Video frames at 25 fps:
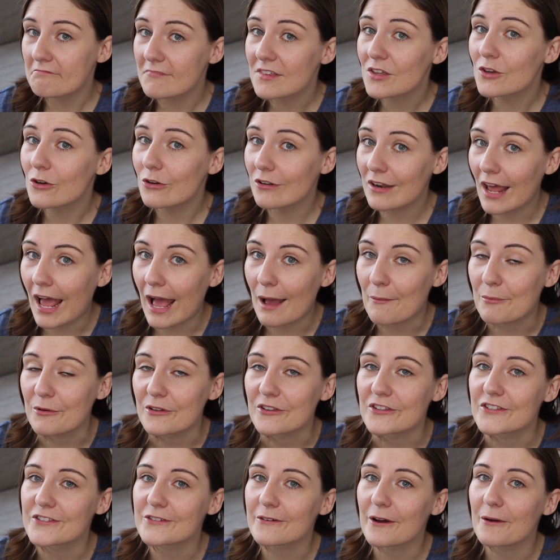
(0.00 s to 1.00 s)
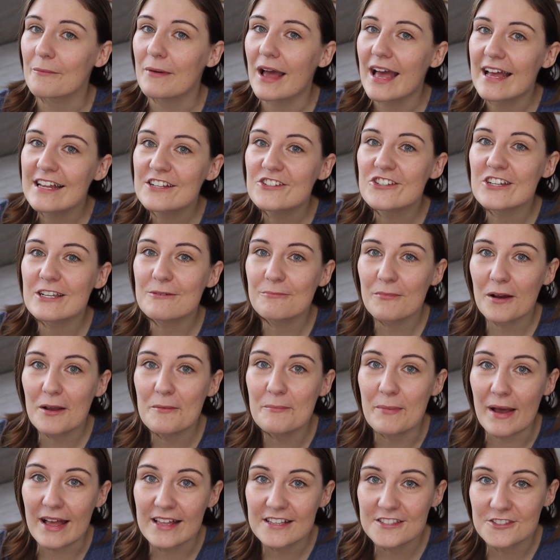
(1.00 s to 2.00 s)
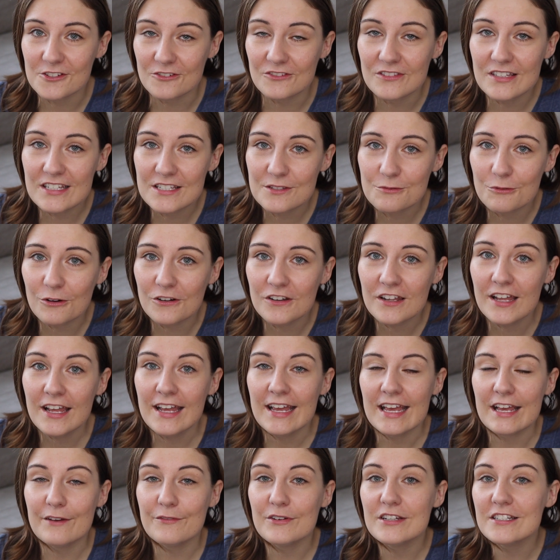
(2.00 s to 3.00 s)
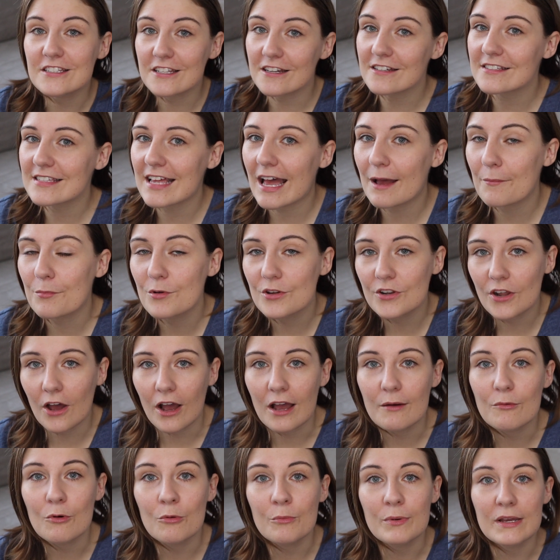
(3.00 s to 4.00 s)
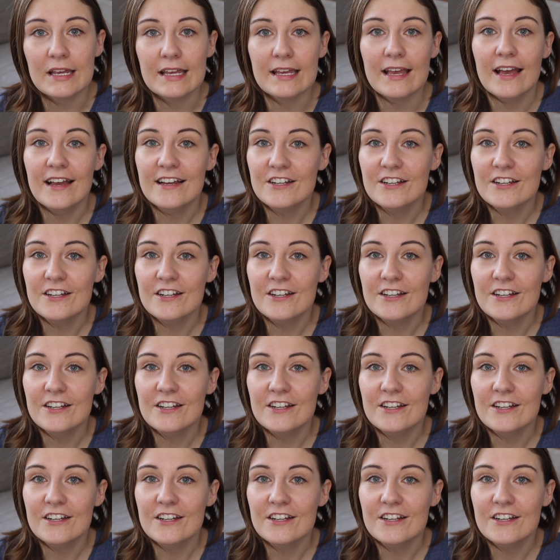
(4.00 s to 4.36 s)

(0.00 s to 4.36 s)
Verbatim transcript: could happen, so I'm hedging my bets on this one. If it does happen, I will be